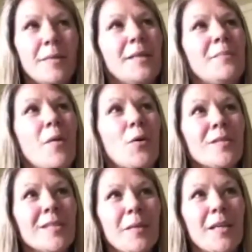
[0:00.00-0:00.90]

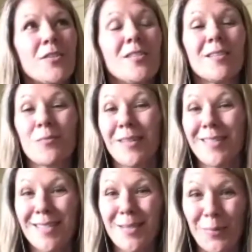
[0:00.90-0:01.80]
Mostly because she doesn't want to
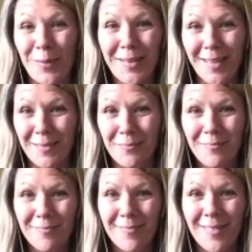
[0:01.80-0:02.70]
disappoint
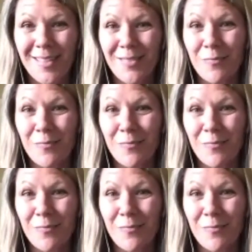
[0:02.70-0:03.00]
them. That's